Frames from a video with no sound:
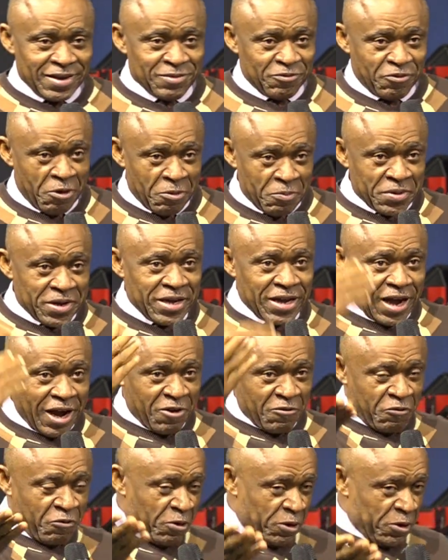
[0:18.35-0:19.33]
for me
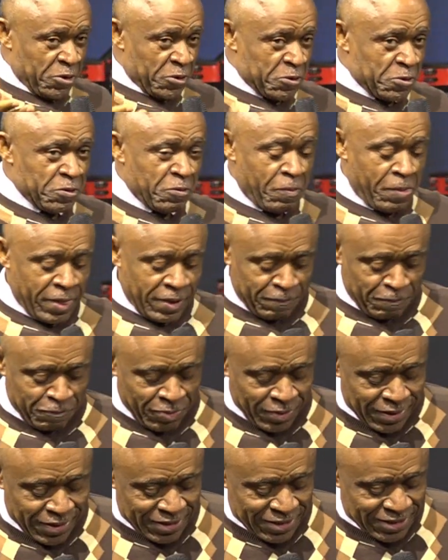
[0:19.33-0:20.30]
and for you
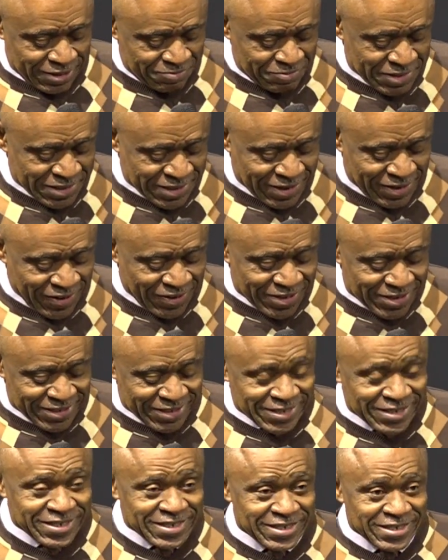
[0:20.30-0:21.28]

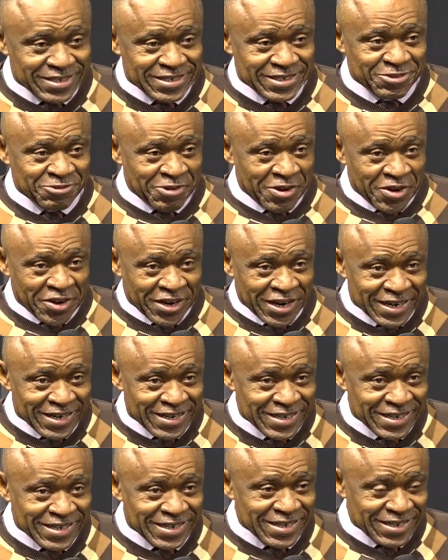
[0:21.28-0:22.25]
because we're
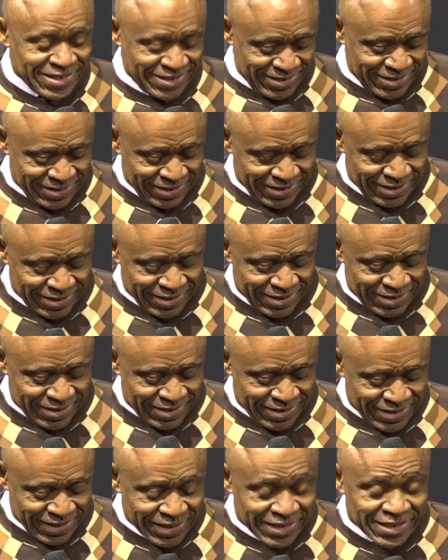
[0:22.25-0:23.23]
already
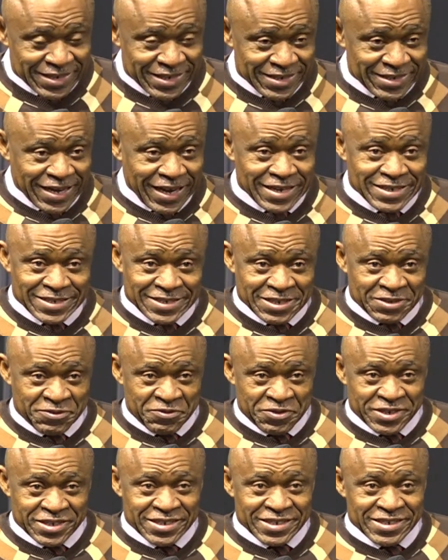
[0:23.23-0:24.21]
in the
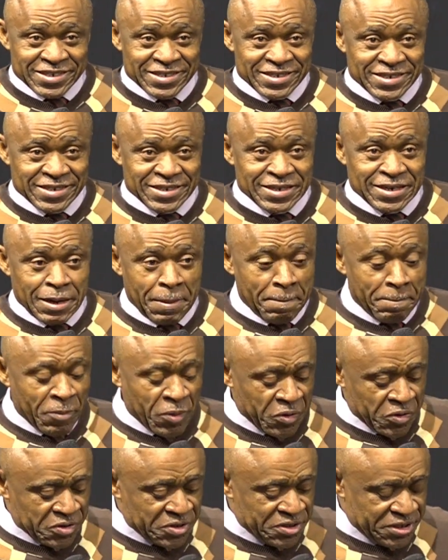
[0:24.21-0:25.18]
Thanksgiving
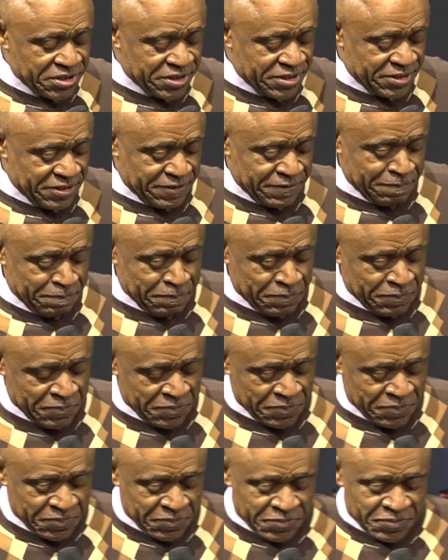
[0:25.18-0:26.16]
mood.
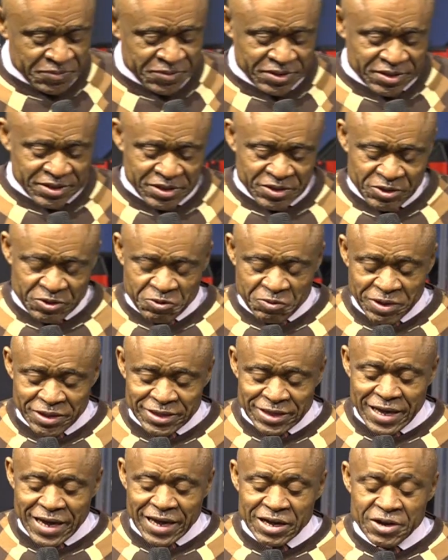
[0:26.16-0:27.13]
We
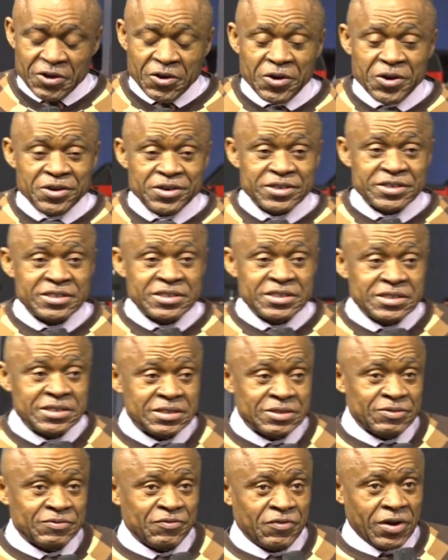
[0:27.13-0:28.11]
thank God
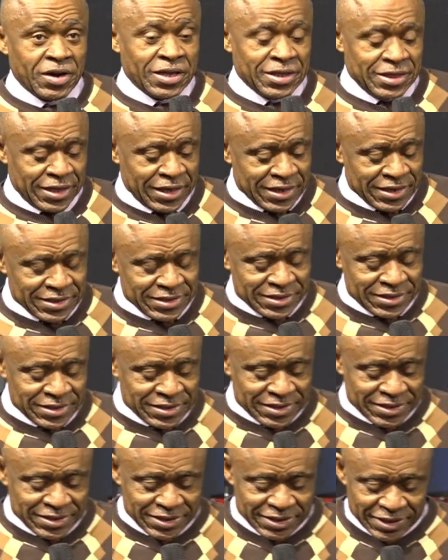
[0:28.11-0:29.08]
for the
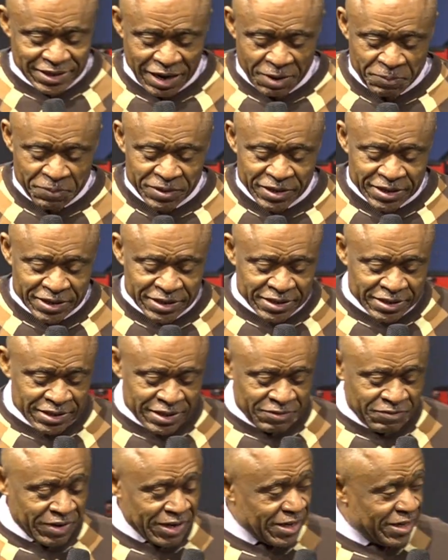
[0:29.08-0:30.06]
things happening
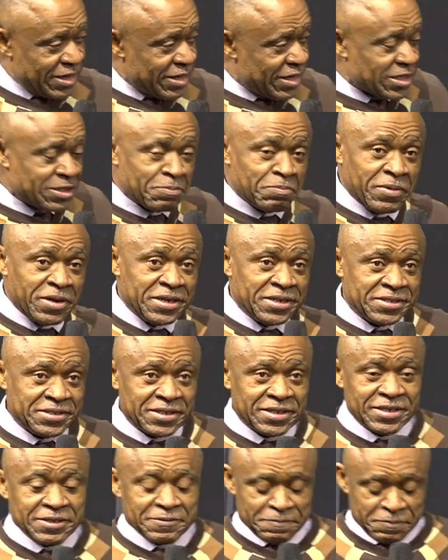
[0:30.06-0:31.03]
even in this
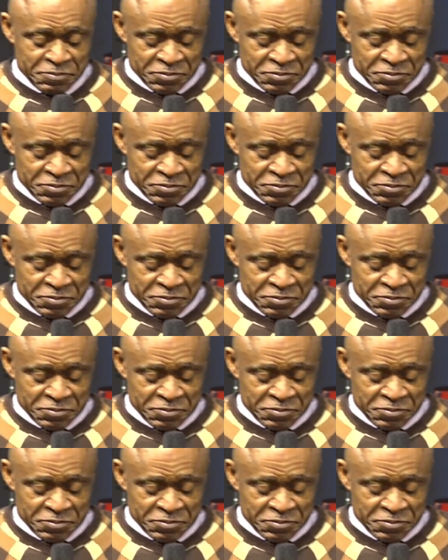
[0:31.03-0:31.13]
ministry.